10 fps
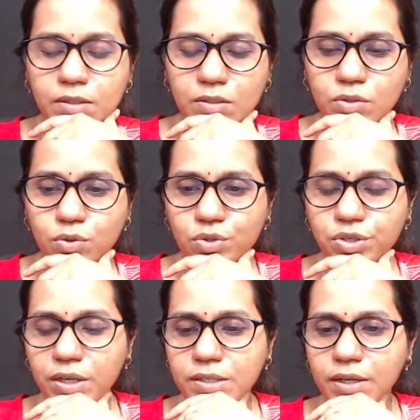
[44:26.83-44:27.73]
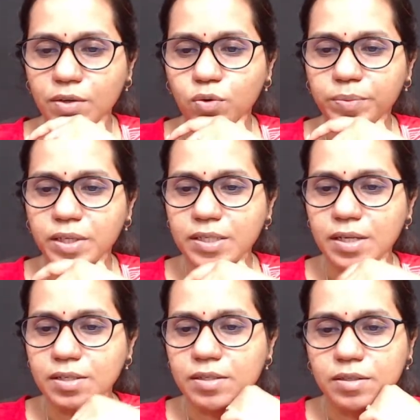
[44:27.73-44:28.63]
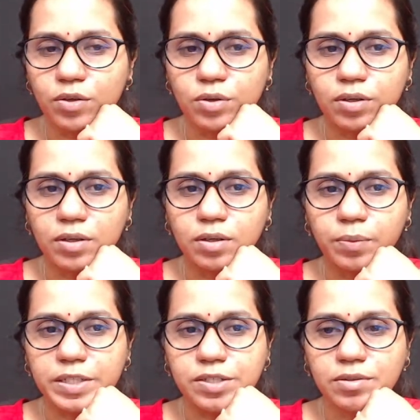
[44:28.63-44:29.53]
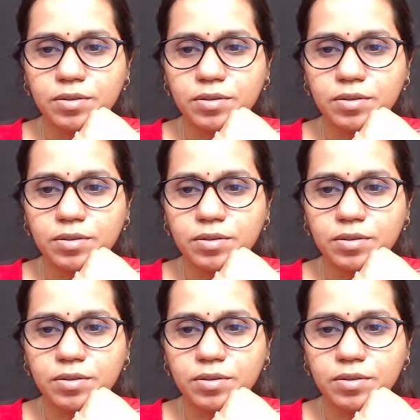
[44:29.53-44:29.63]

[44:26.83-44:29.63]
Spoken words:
So Shreyas, I hope that's answered your question.